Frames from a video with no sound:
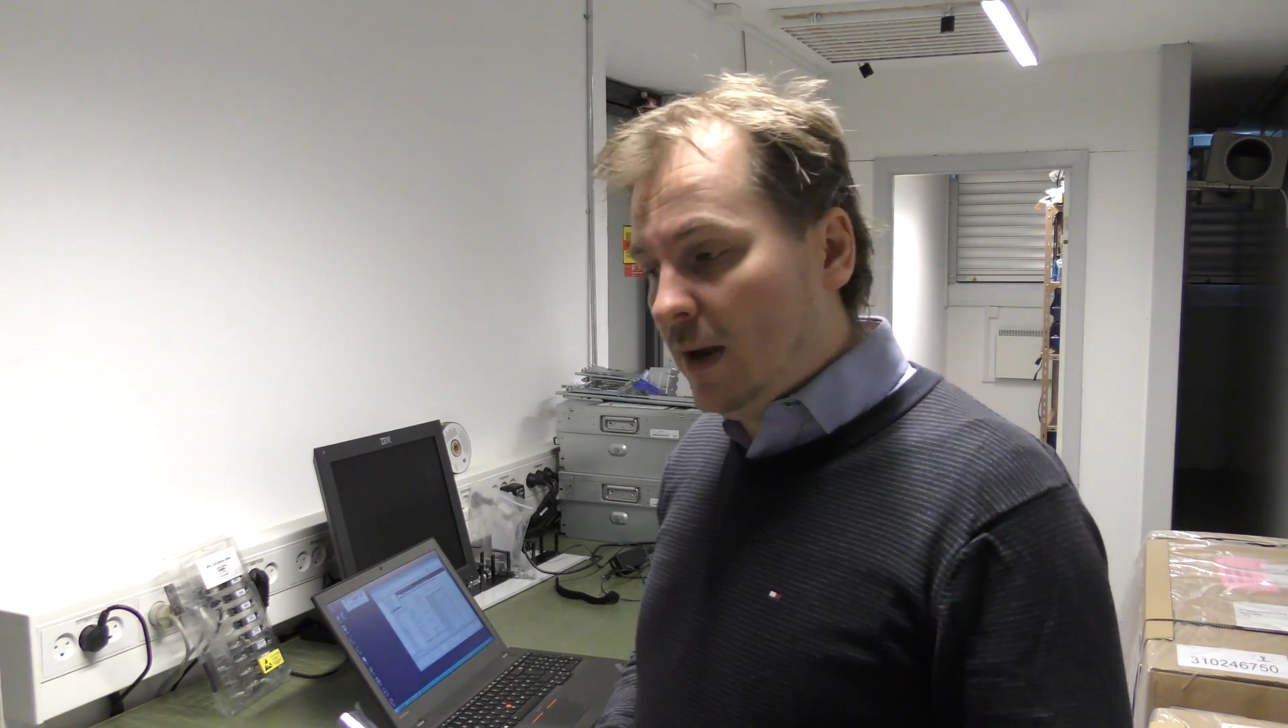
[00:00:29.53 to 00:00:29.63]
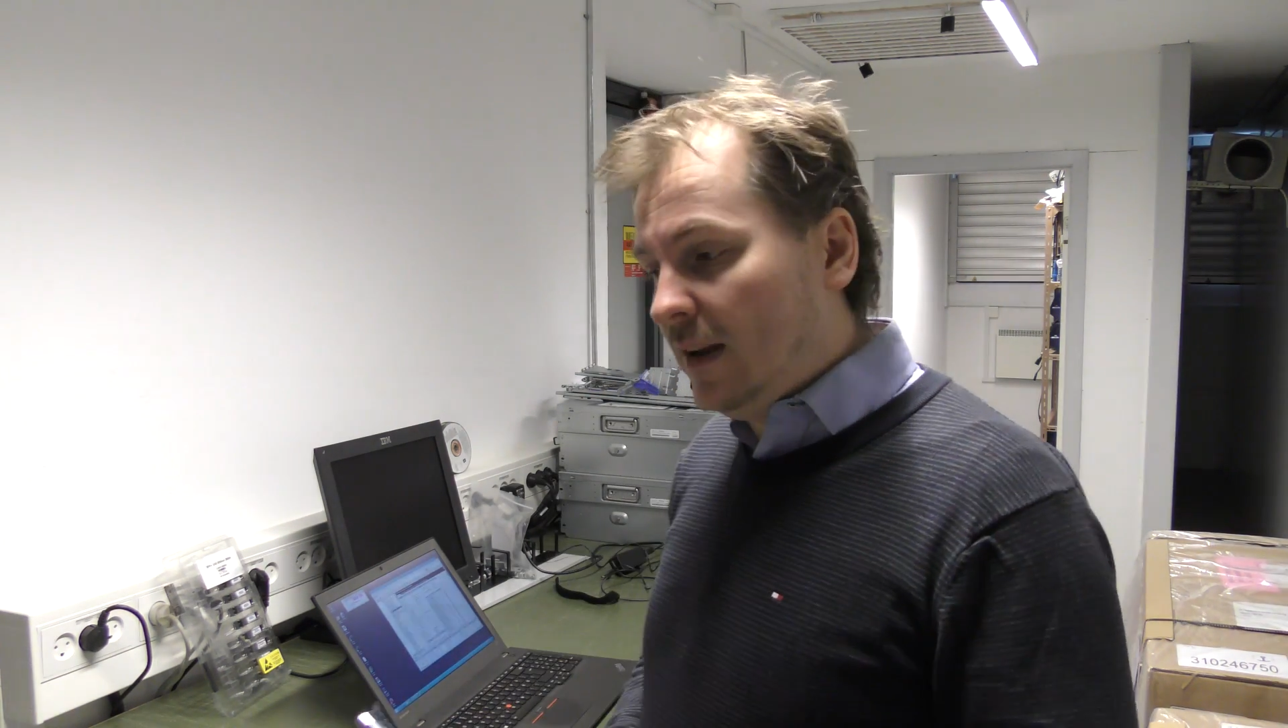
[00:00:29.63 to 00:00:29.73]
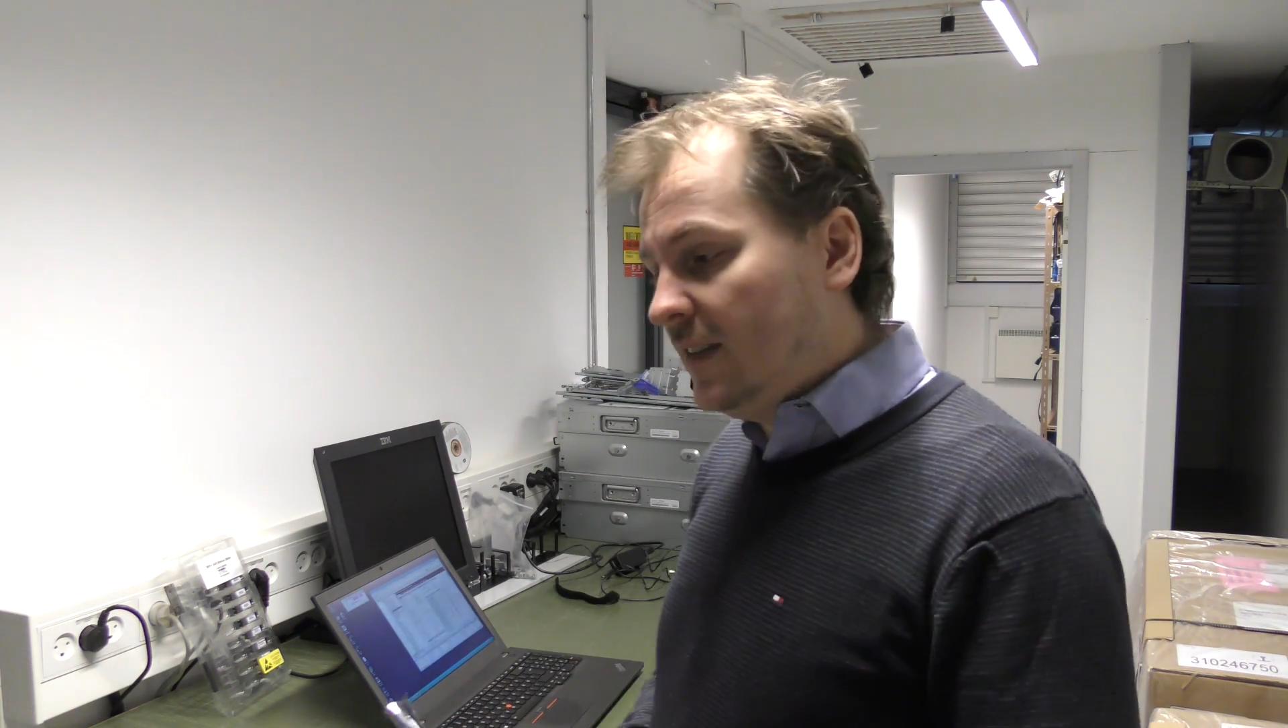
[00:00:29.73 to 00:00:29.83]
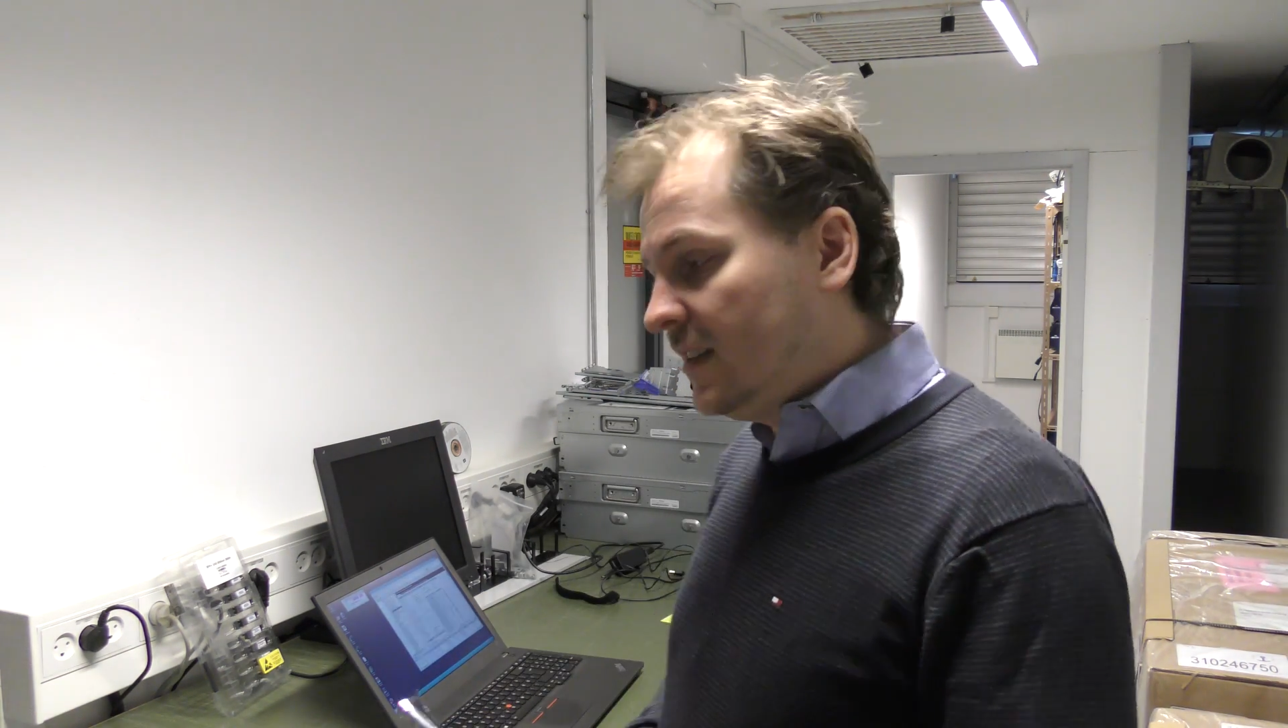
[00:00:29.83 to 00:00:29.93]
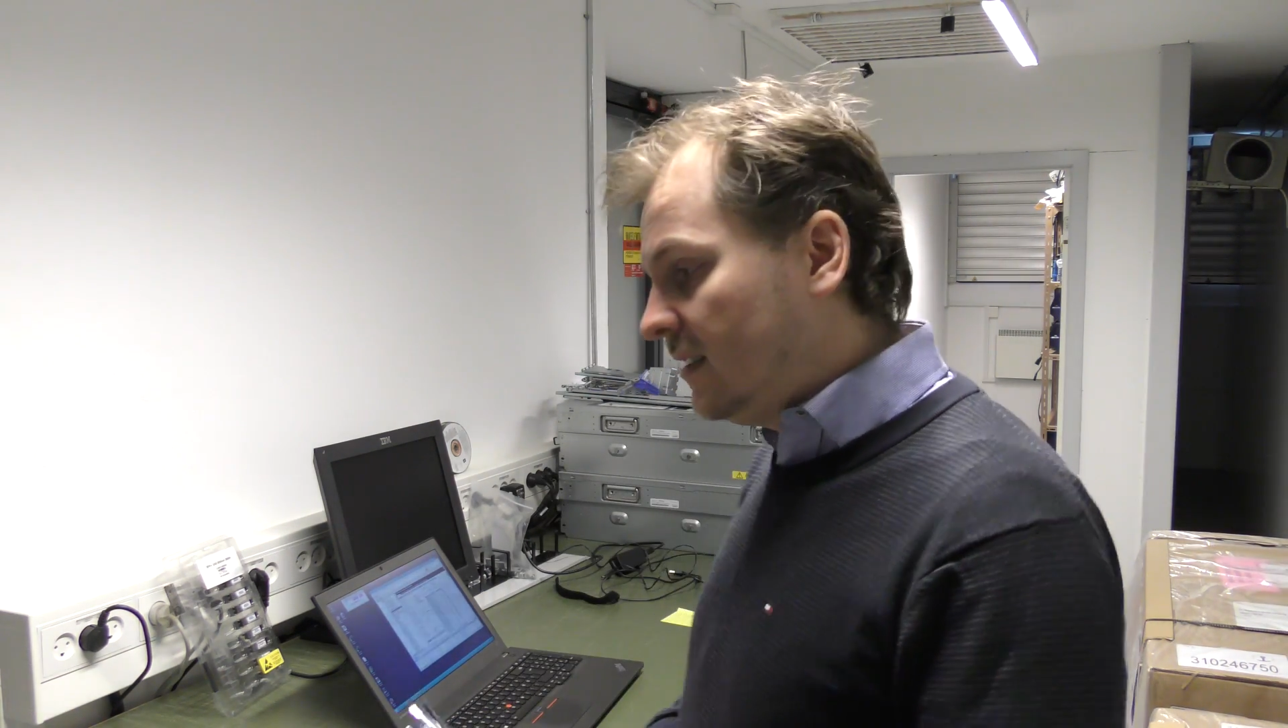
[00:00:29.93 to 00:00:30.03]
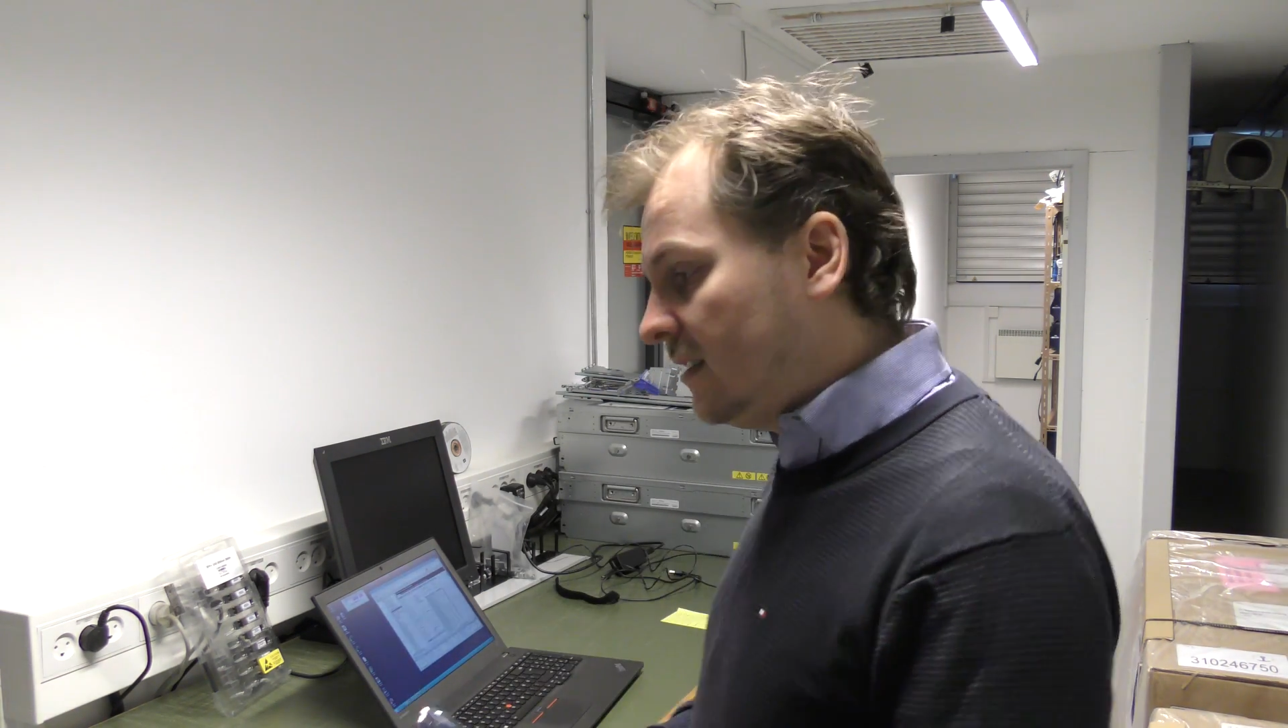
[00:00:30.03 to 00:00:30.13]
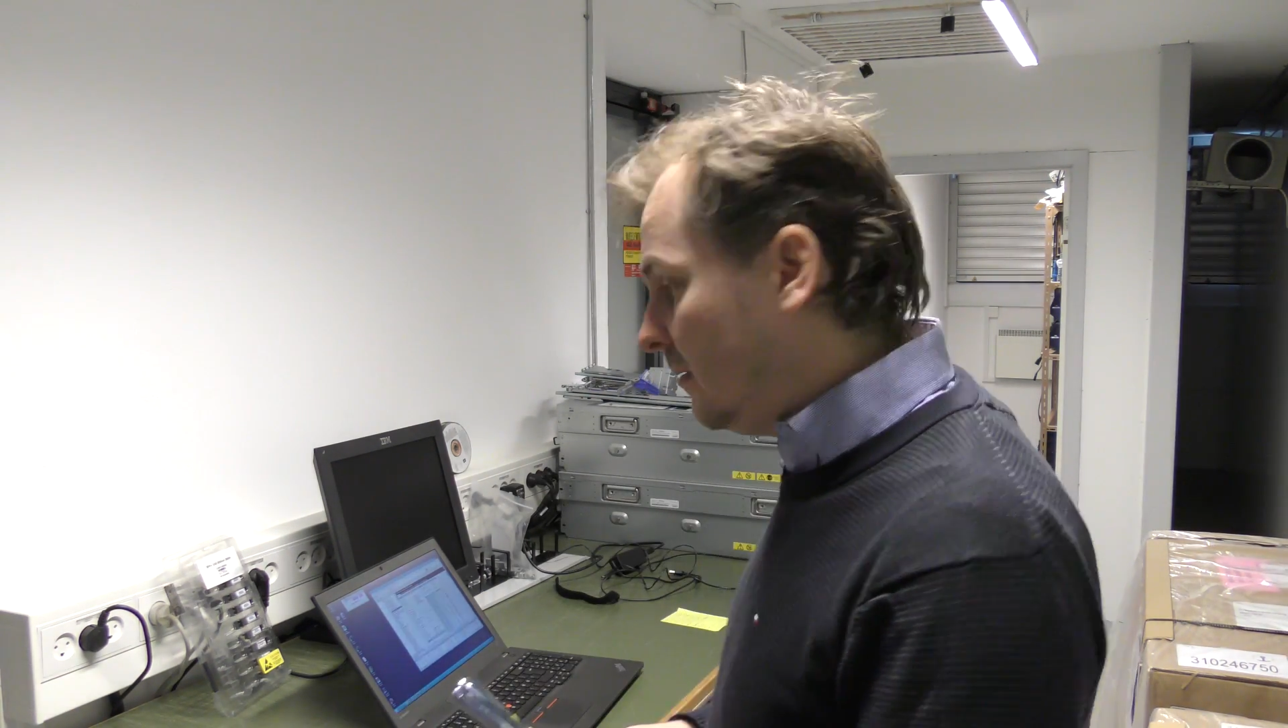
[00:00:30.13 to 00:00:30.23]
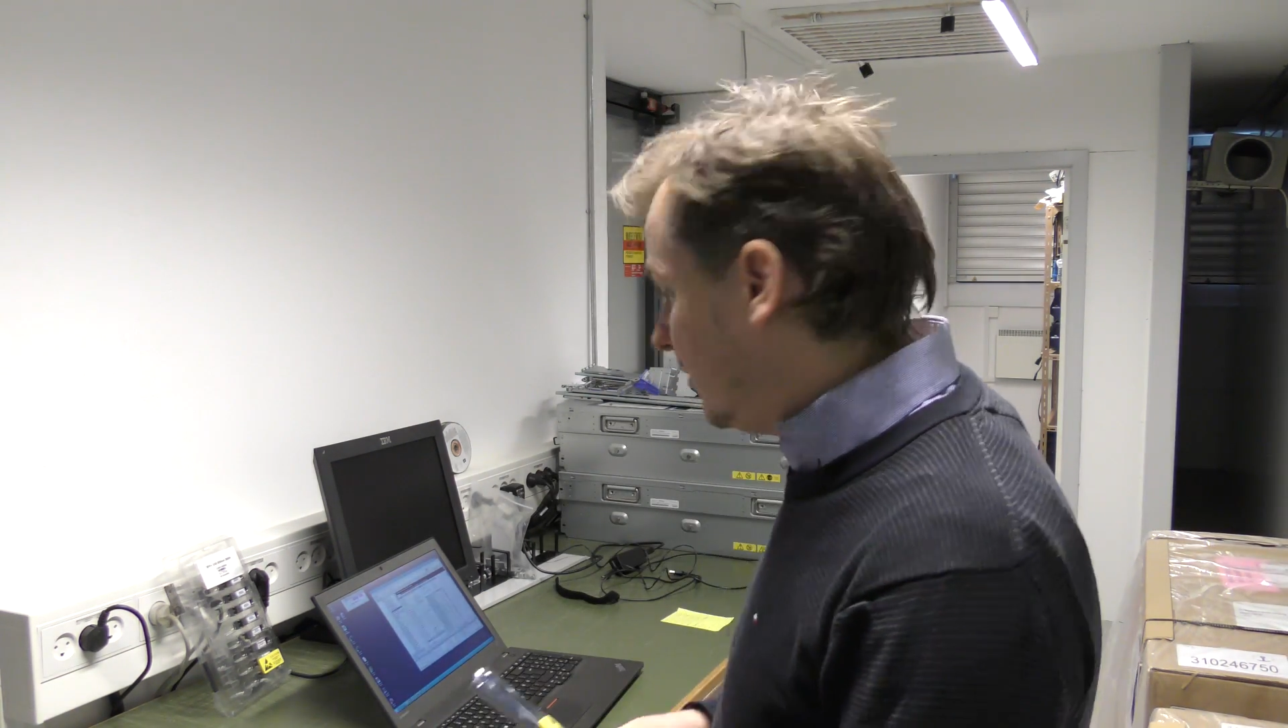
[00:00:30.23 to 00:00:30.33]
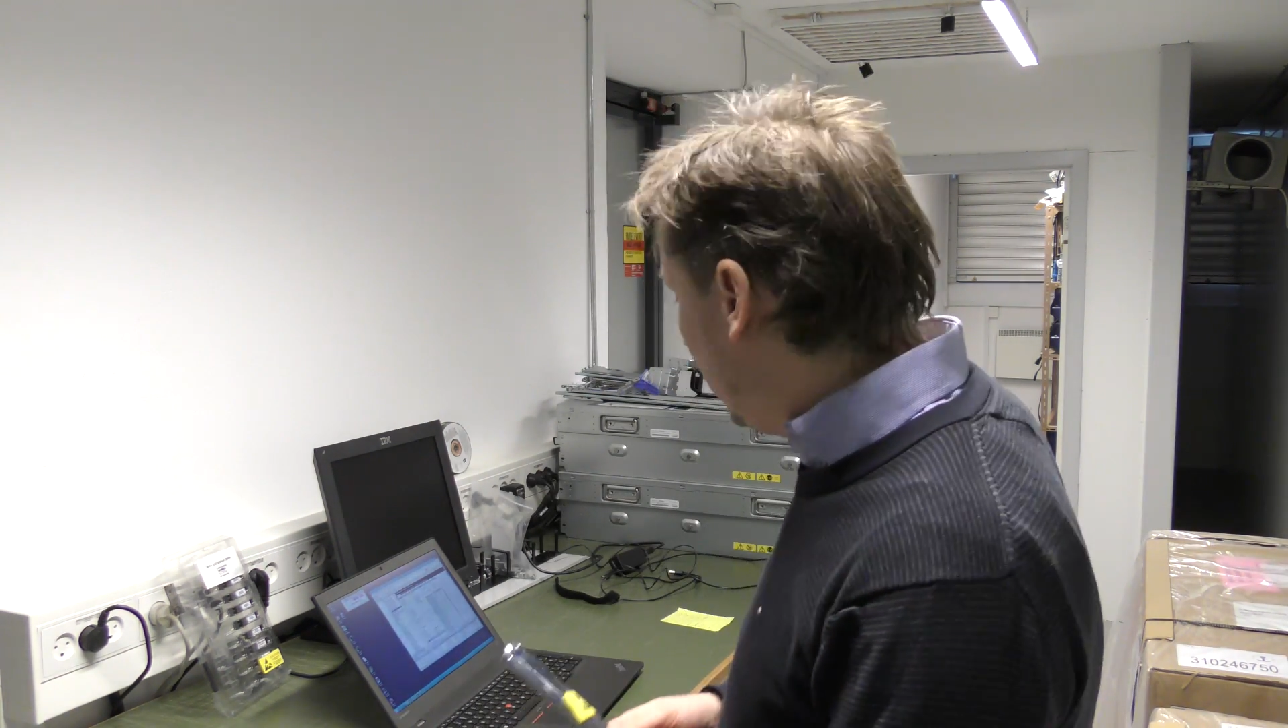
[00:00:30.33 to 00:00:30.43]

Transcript: and this is a